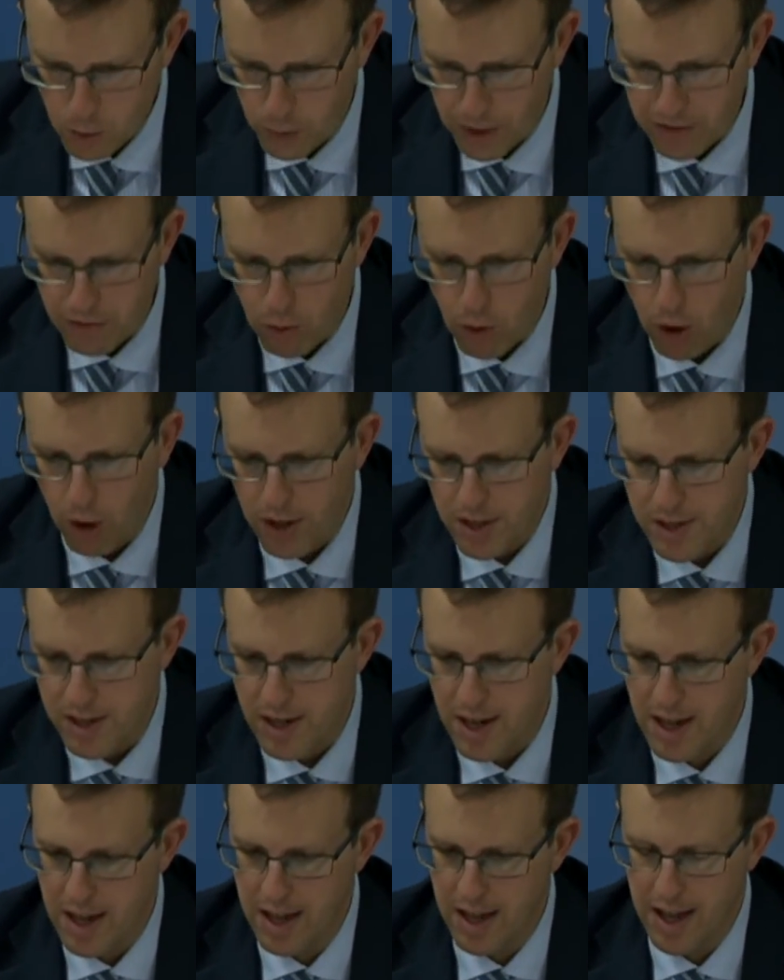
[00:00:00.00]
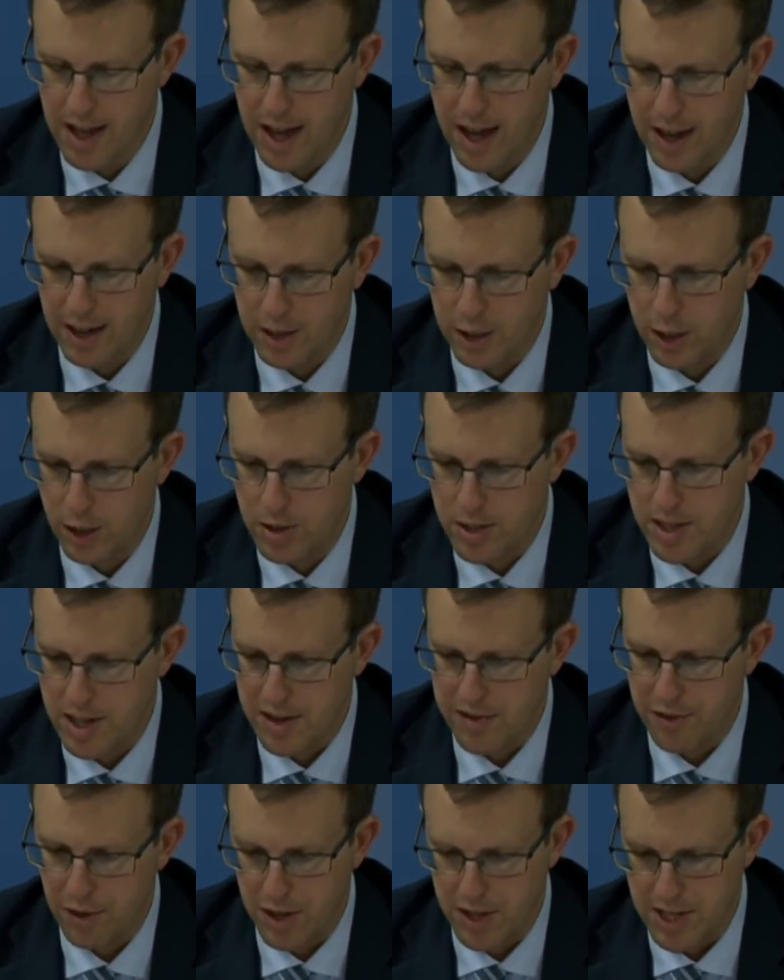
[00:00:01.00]
We've worked uh, closely,
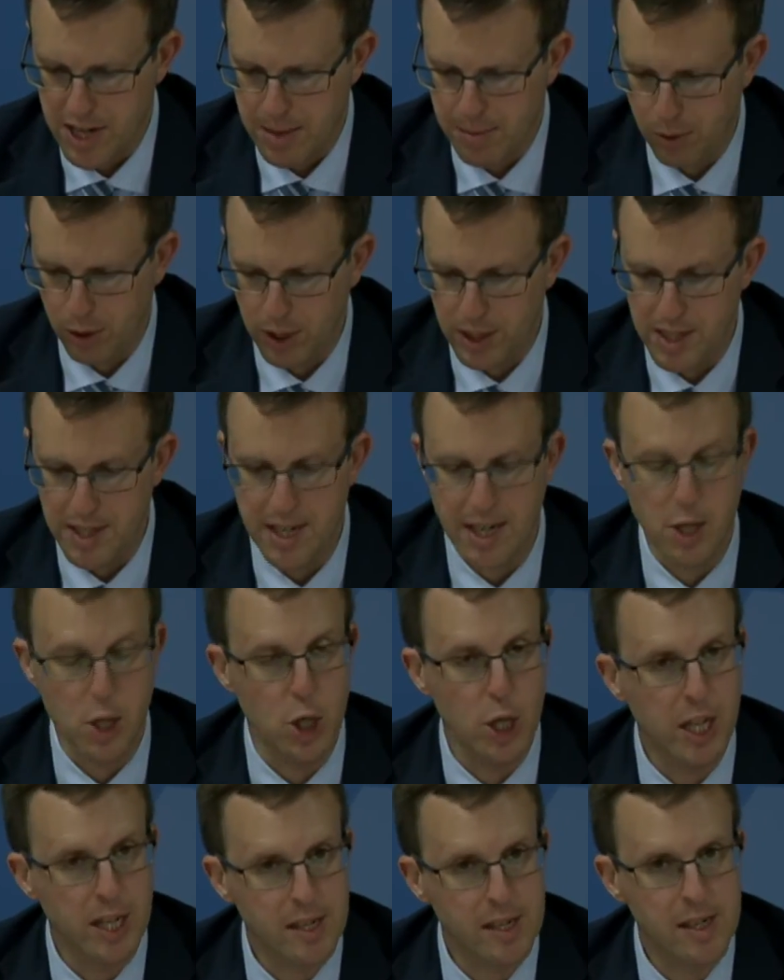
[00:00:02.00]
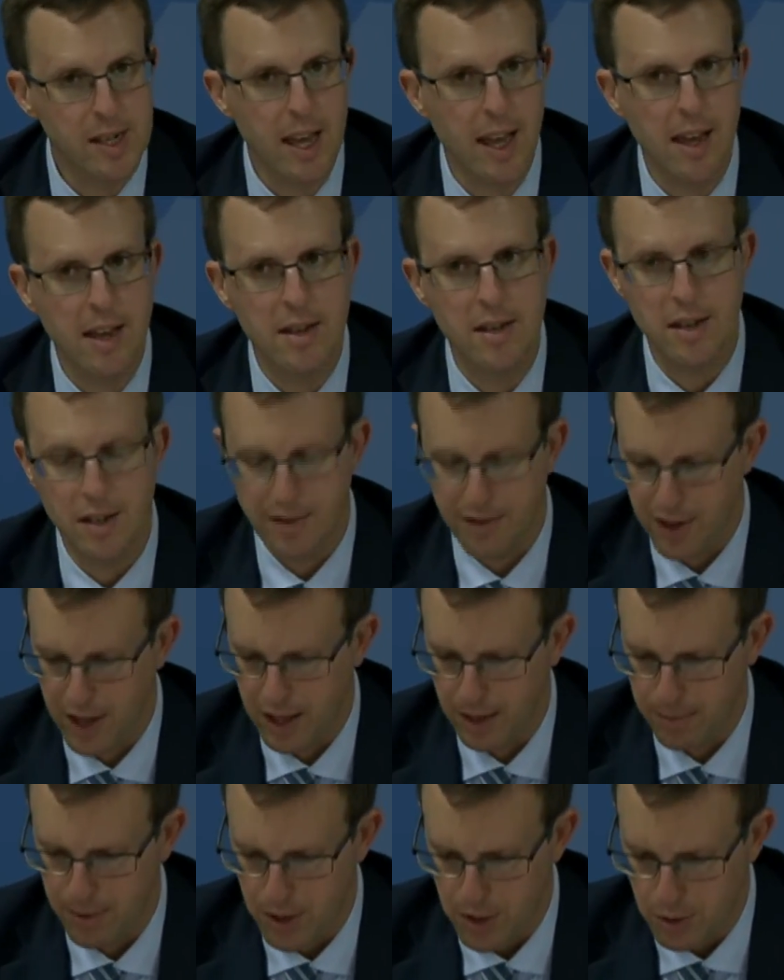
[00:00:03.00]
for example, in Tajikistan to
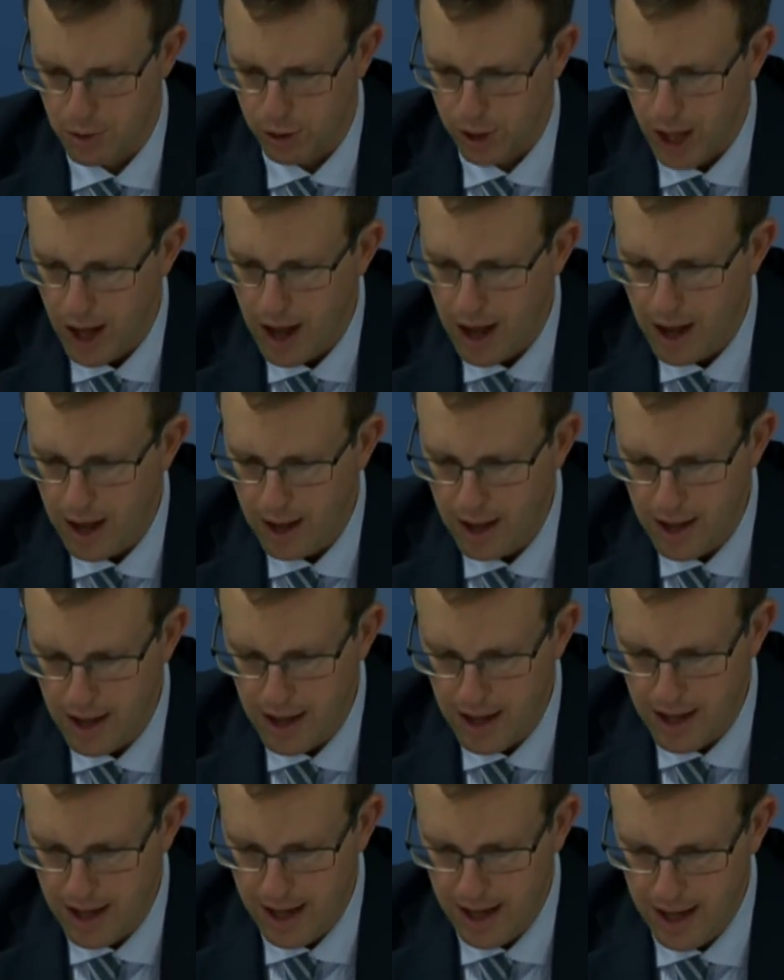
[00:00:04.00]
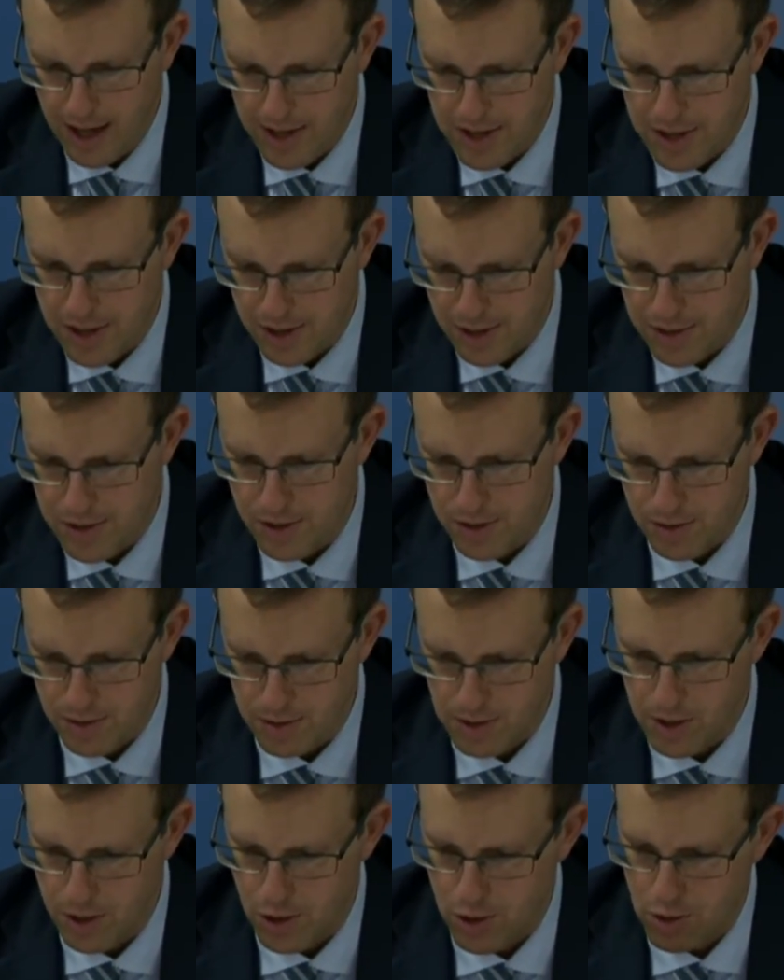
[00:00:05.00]
develop a new law uh, to, to
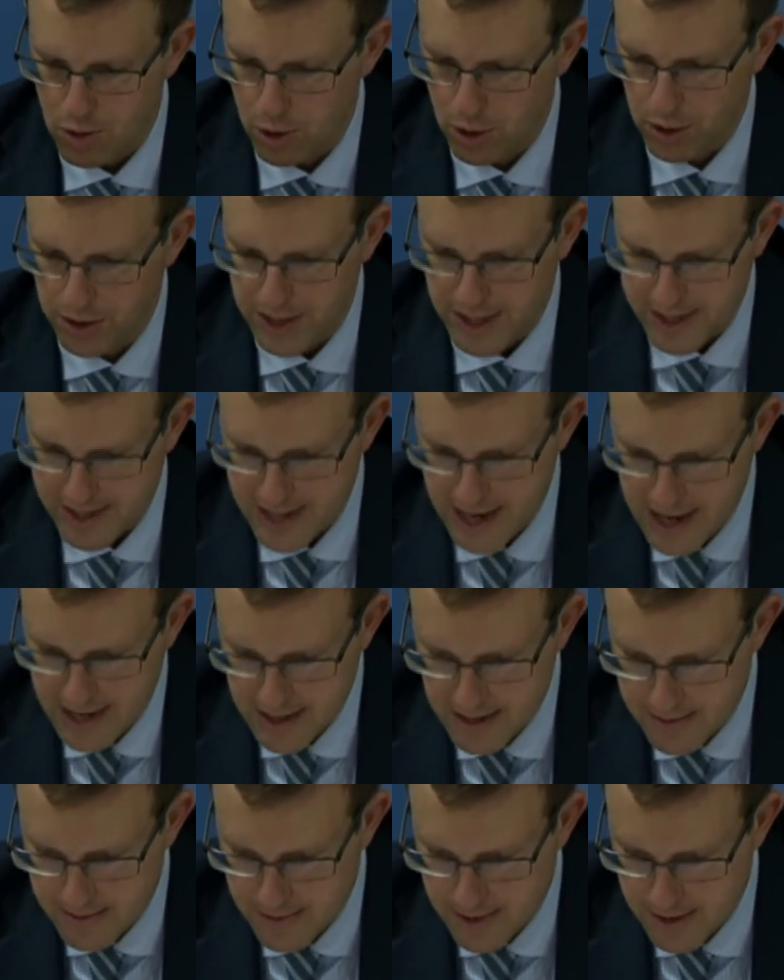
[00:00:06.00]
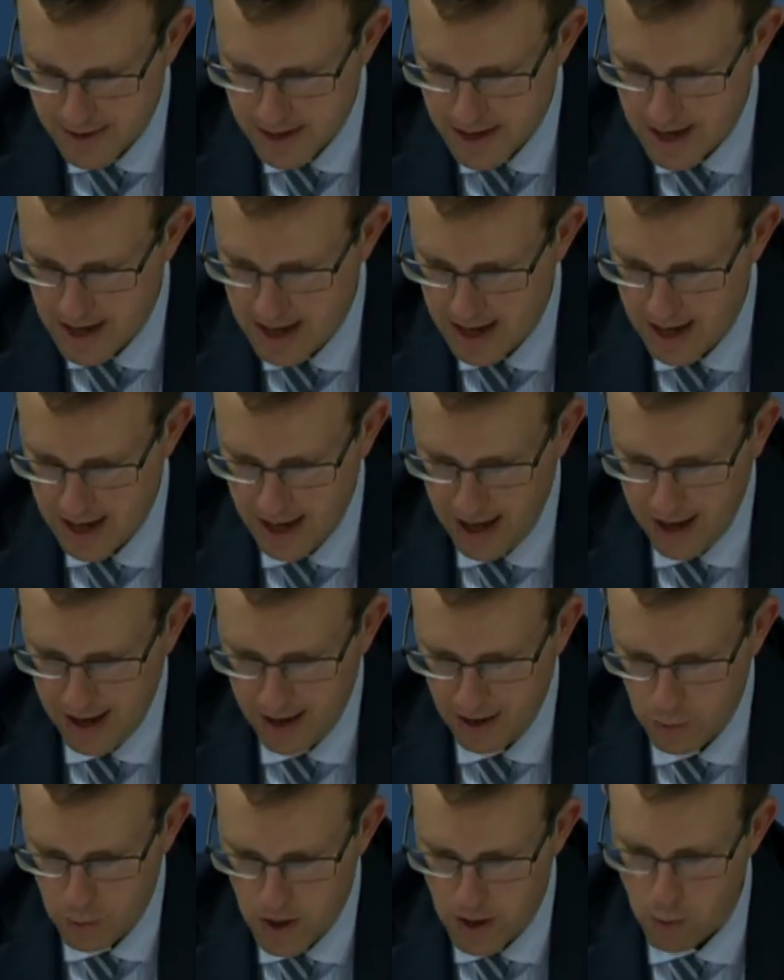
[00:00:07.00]
control these items.
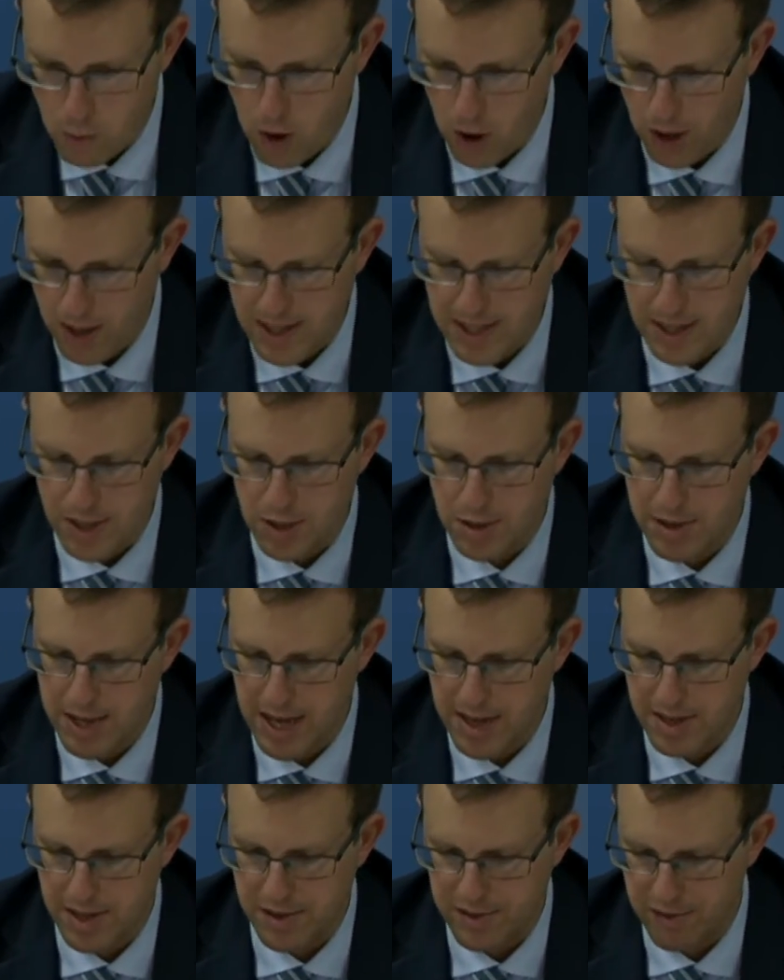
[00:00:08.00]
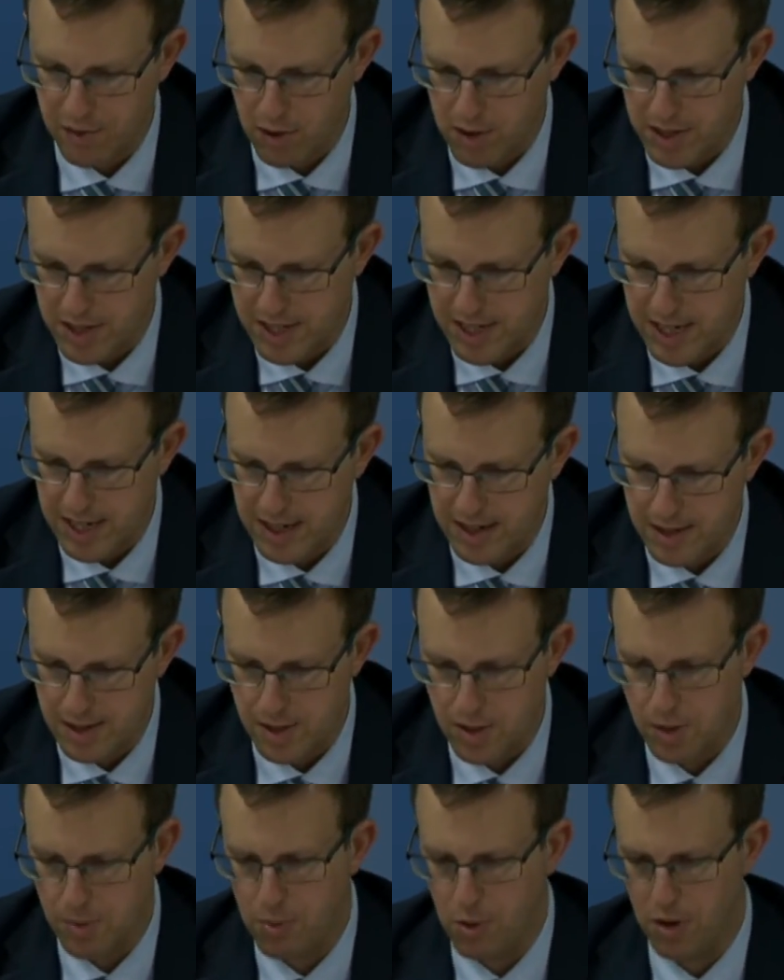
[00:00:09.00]
Uh, we worked in 2014 to
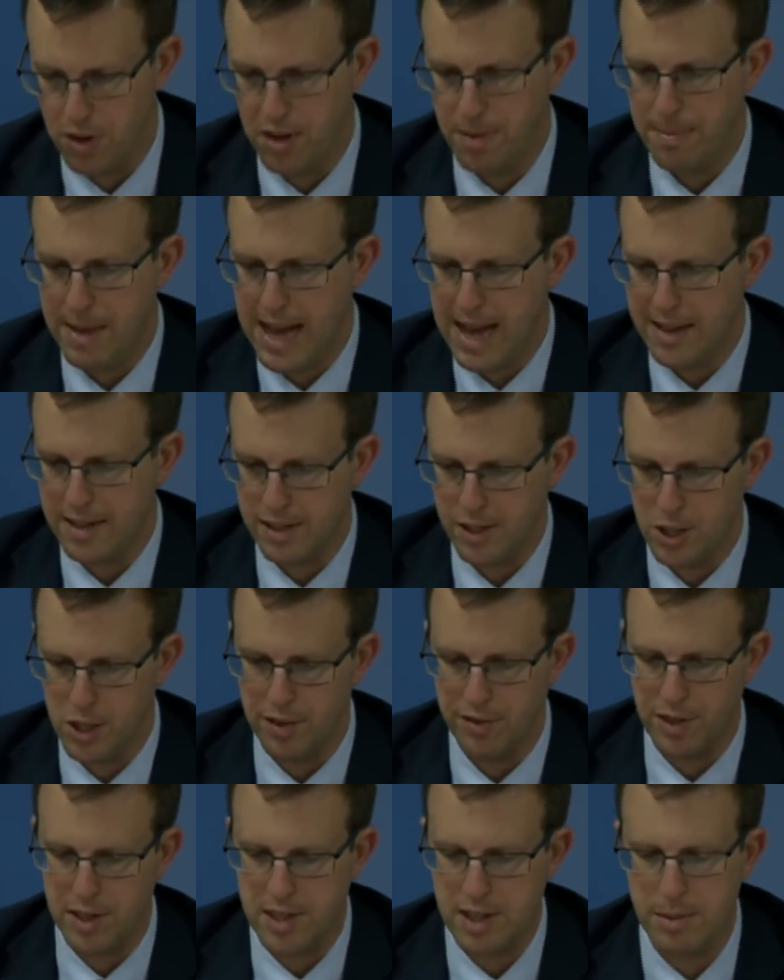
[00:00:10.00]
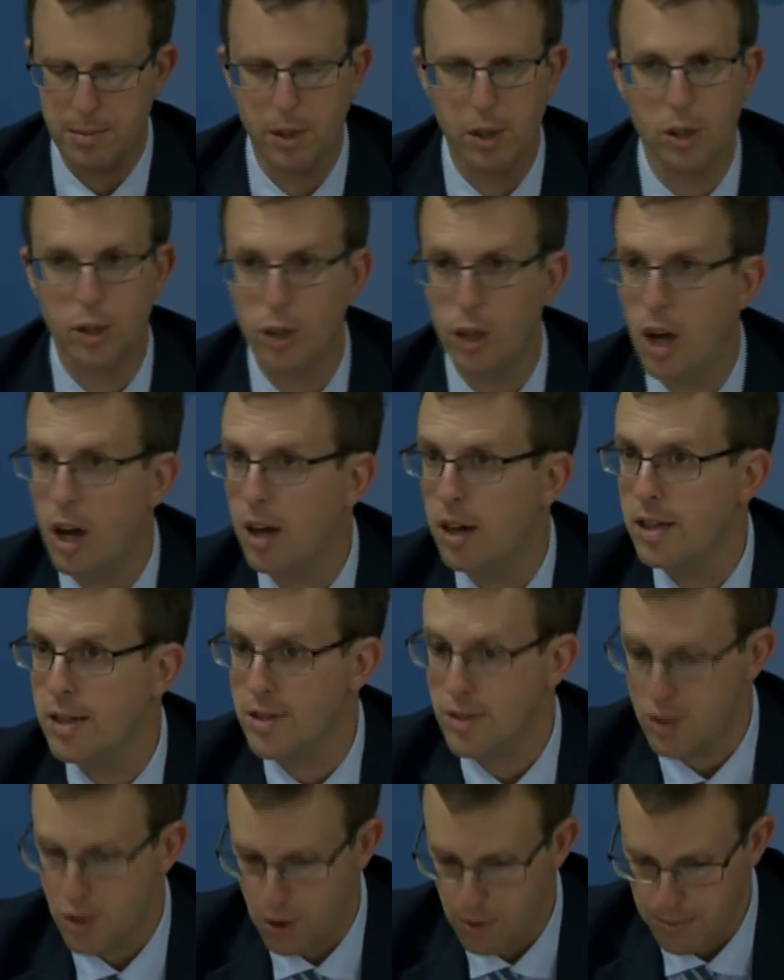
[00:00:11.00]
support the passage of a similar law in
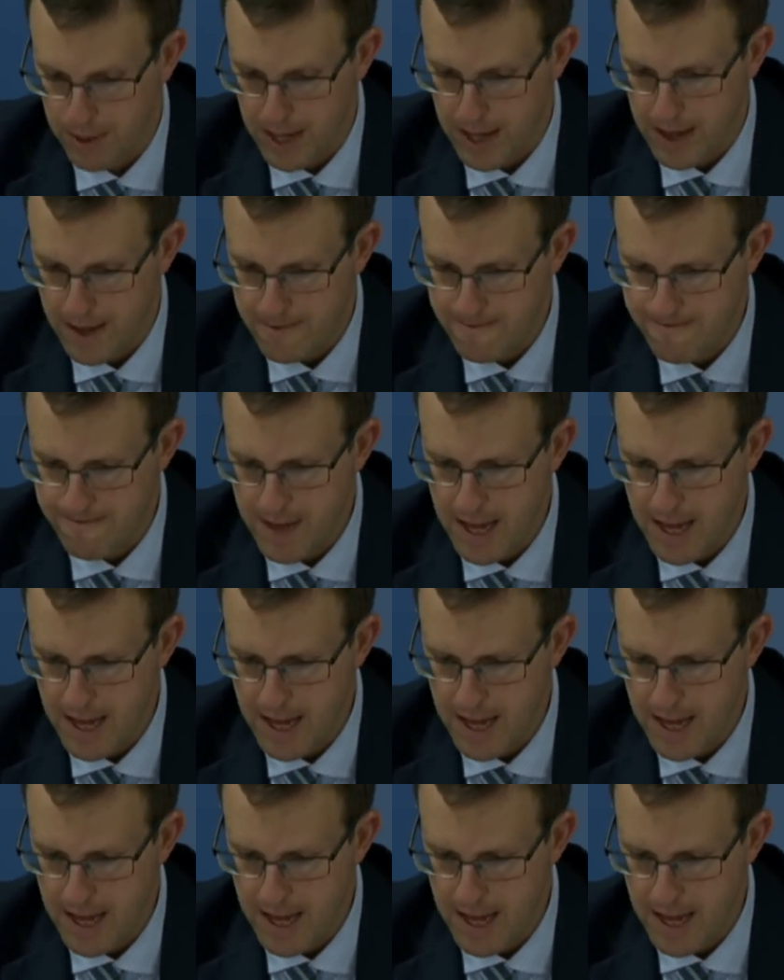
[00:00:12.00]
Serbia.